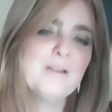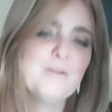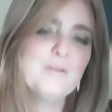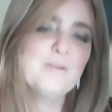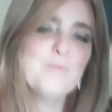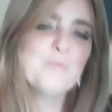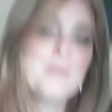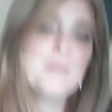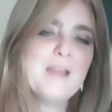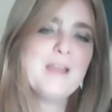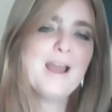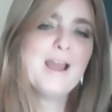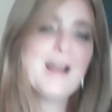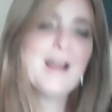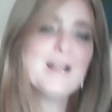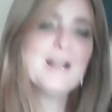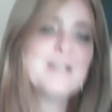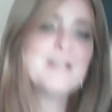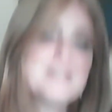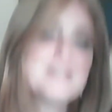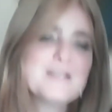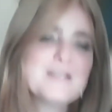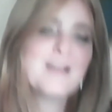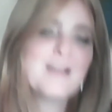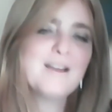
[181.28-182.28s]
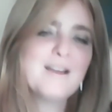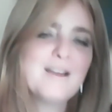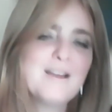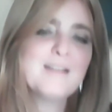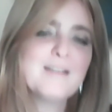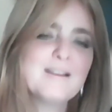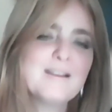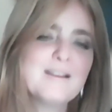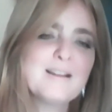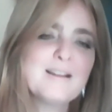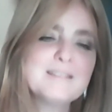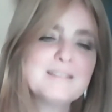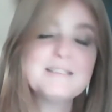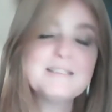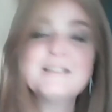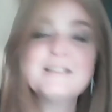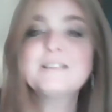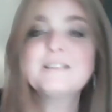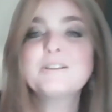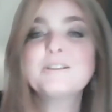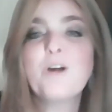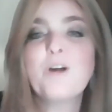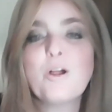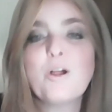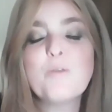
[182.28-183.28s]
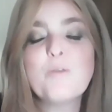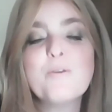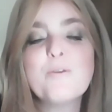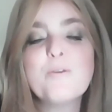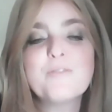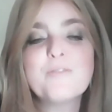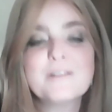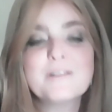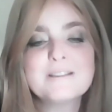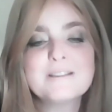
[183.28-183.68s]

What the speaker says: We had Hasidic scholar Rivka